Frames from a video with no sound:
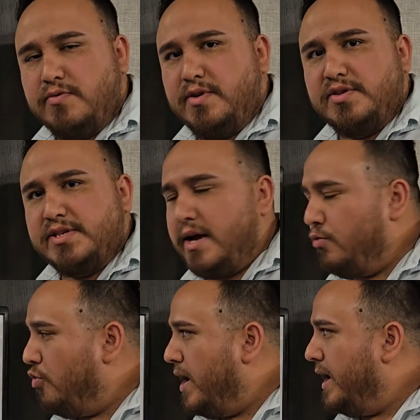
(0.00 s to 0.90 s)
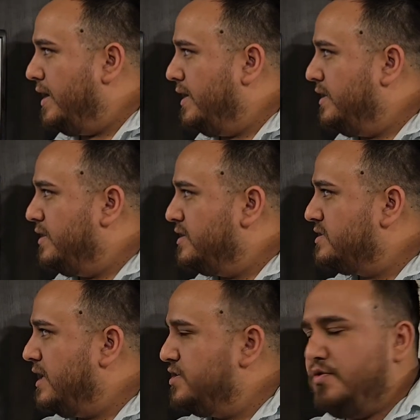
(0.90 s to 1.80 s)
to understand why I need this
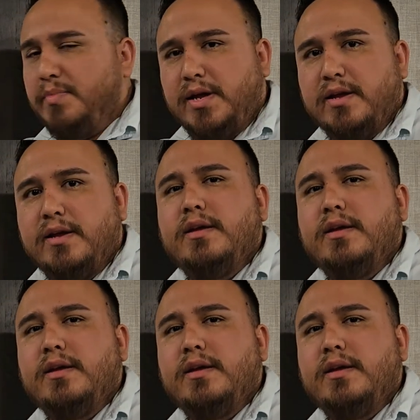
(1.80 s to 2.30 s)
side to be